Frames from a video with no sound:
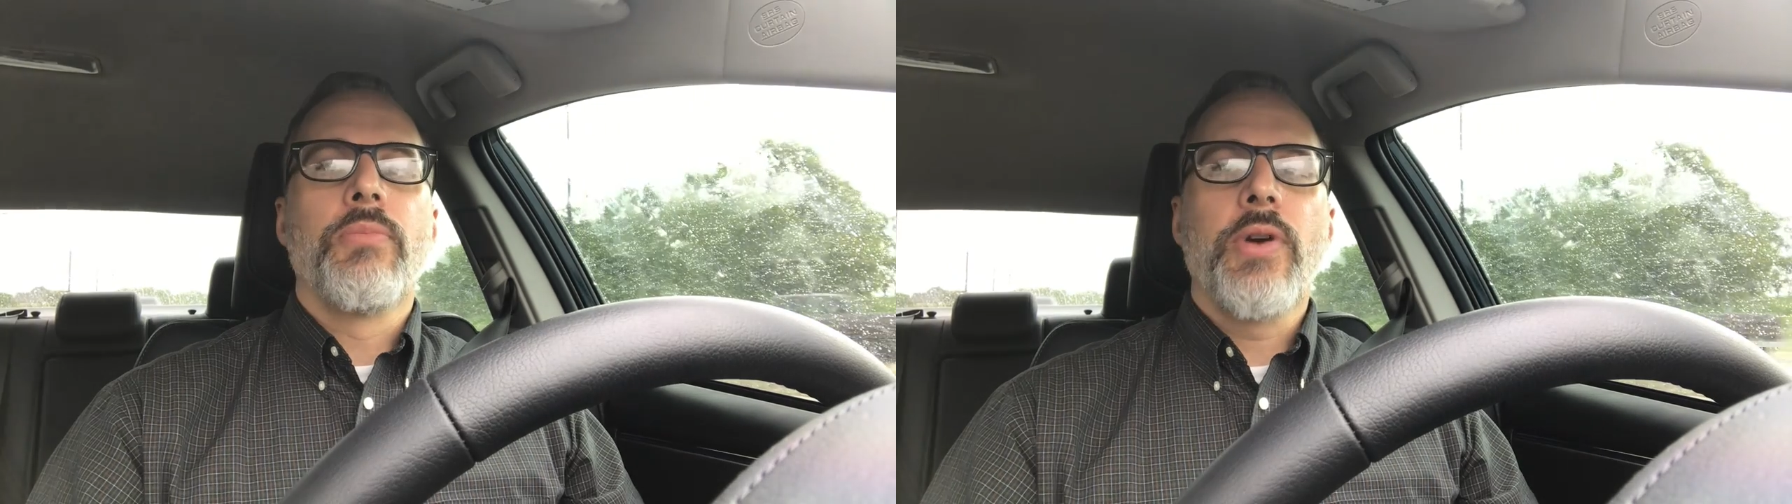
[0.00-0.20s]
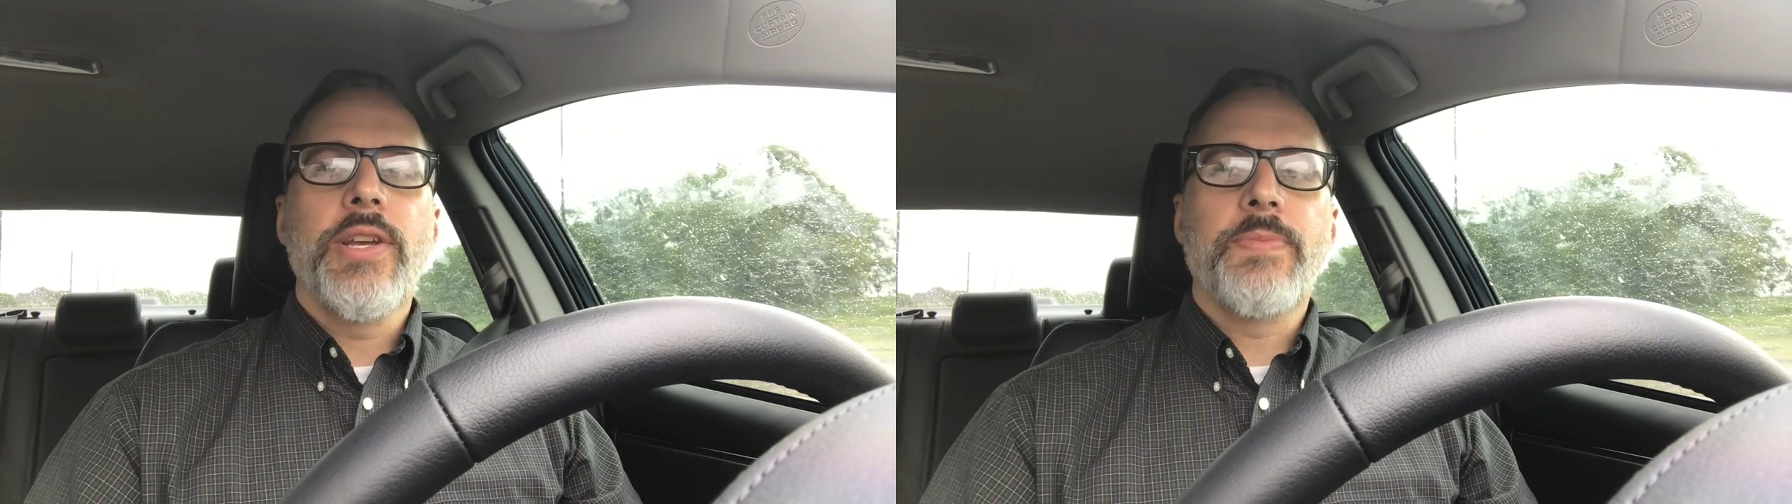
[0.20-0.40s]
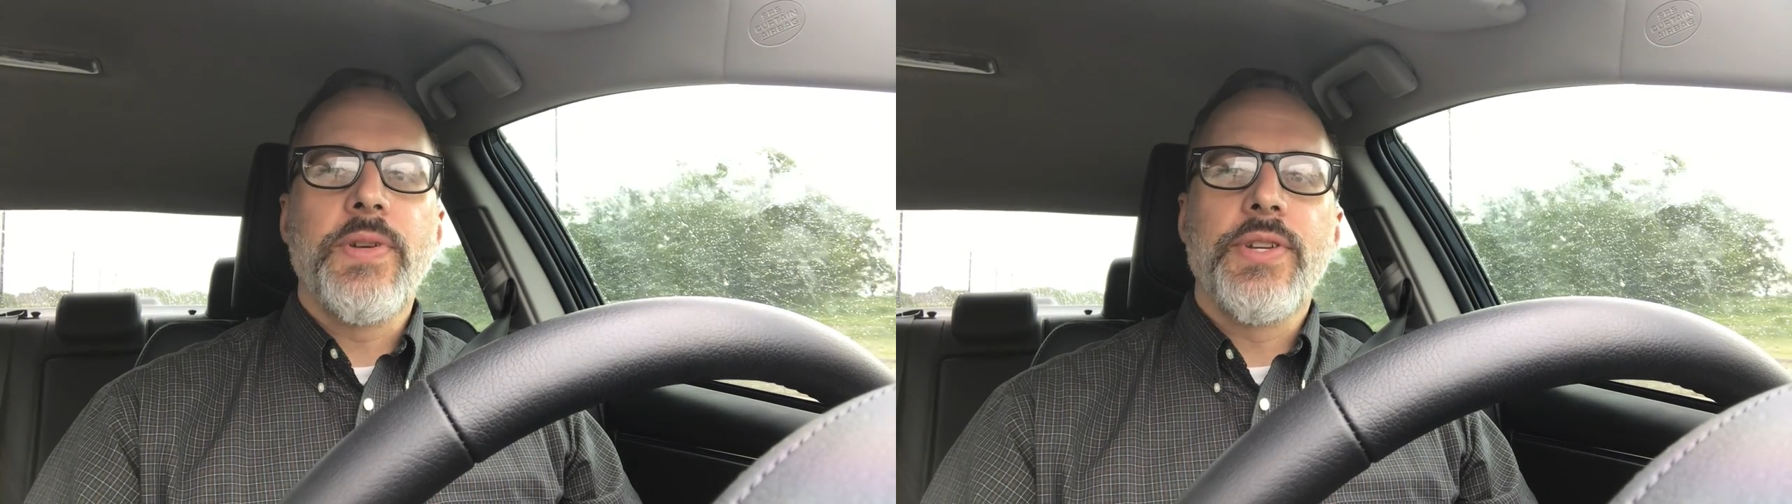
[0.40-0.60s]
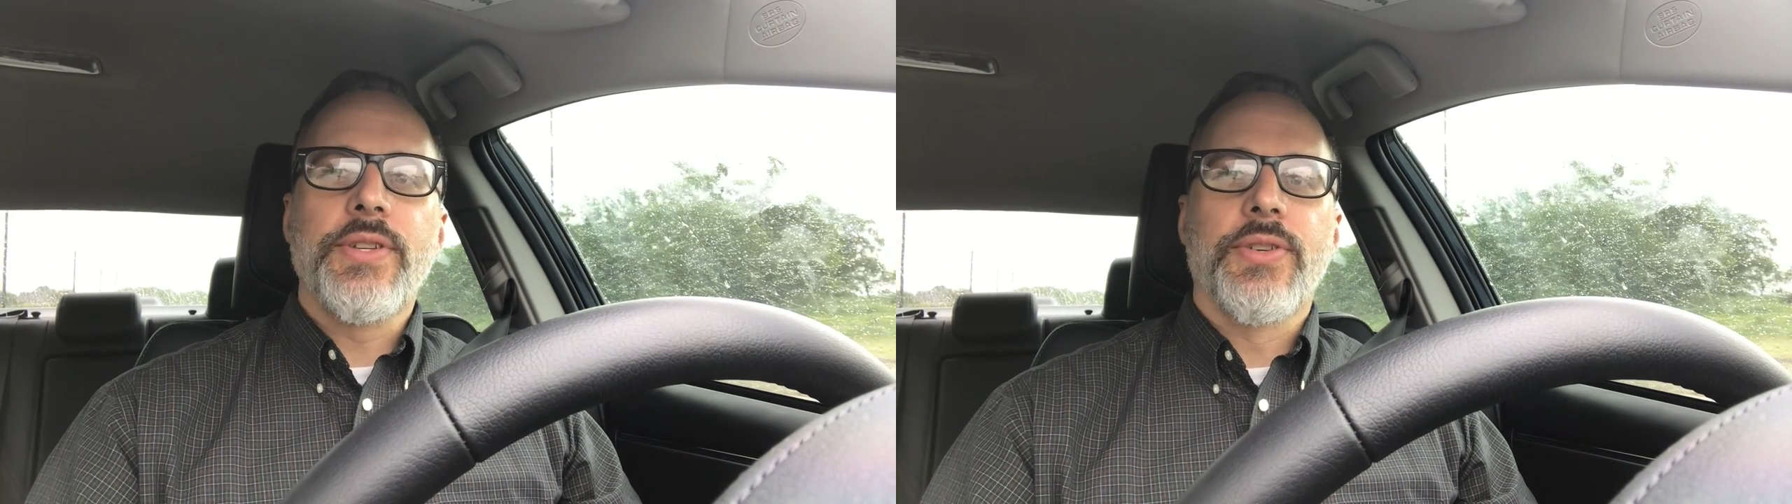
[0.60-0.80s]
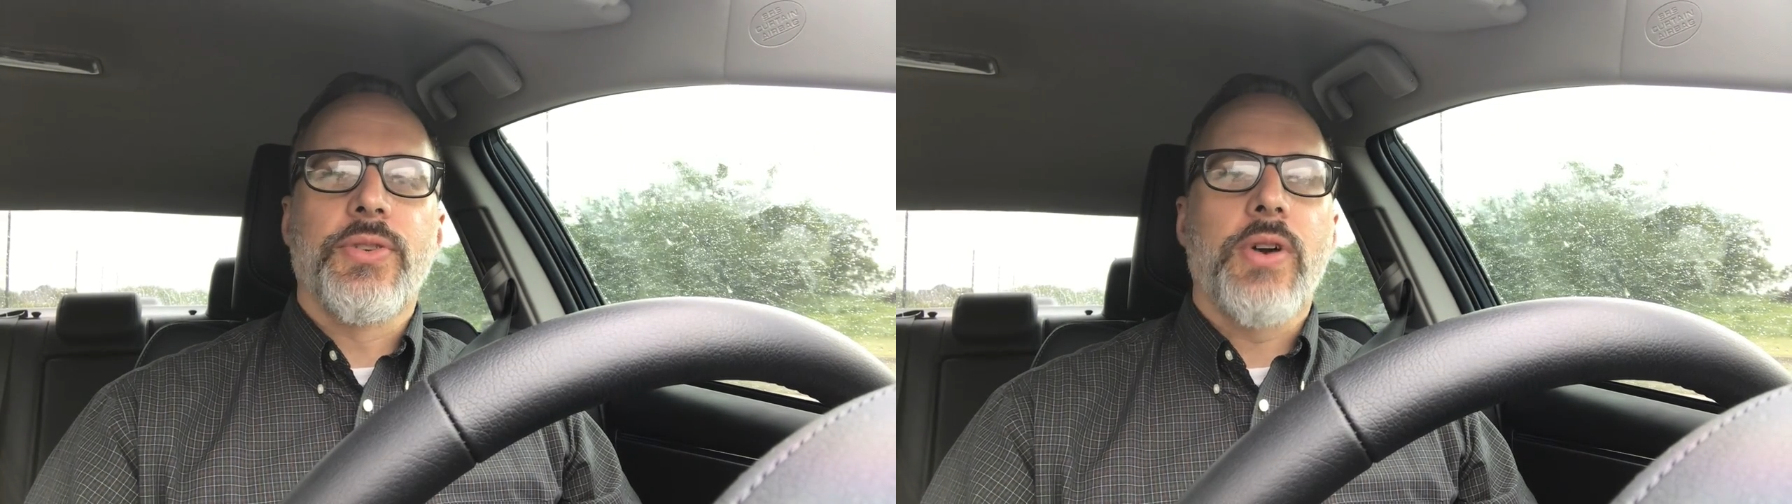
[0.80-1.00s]
Praise be
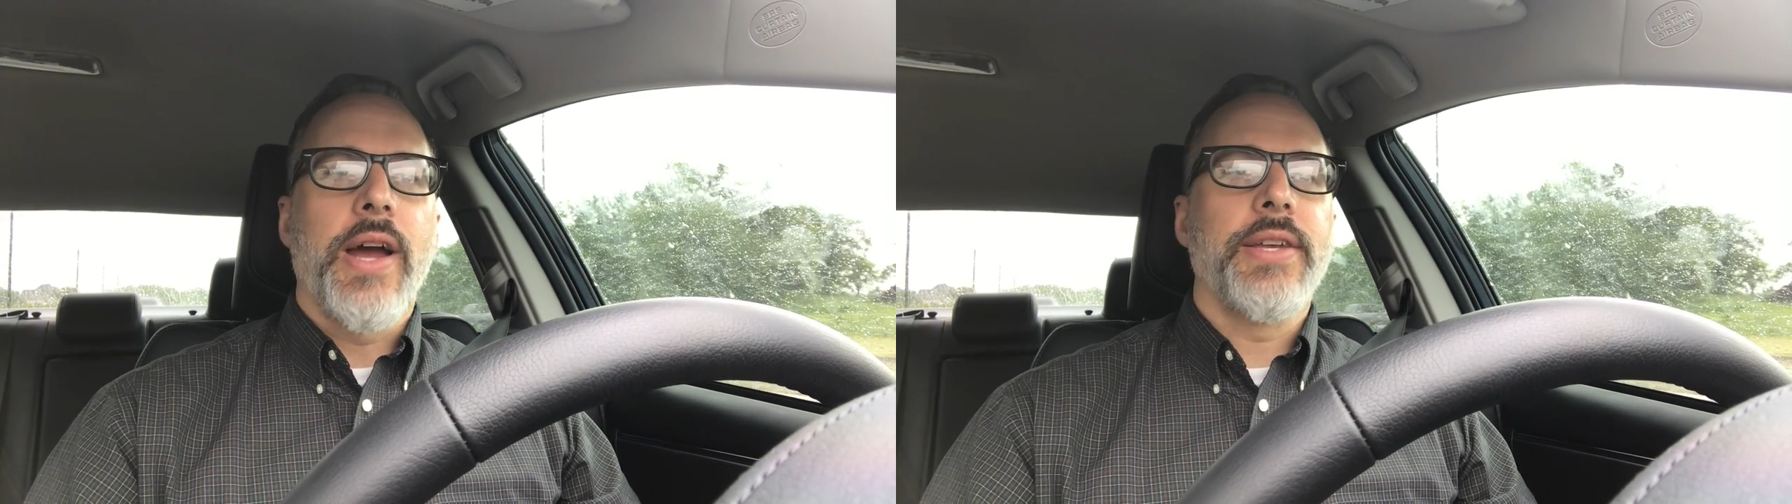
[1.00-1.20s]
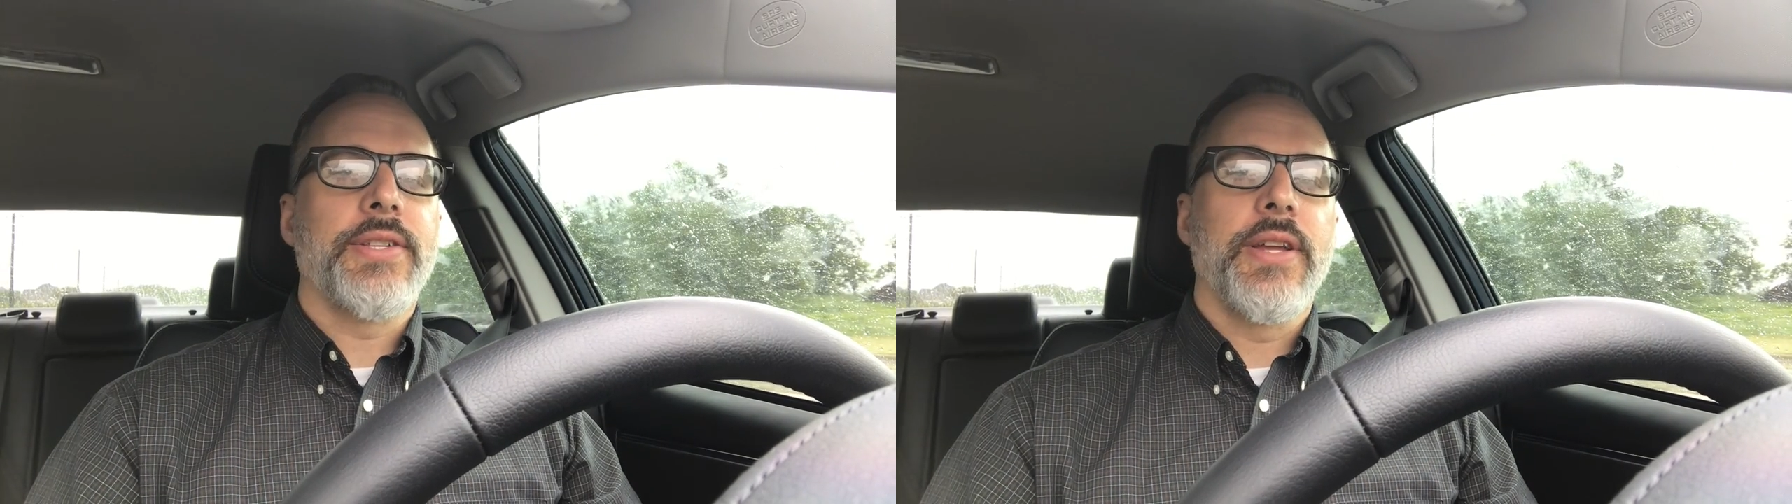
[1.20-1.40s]
Jesus Christ,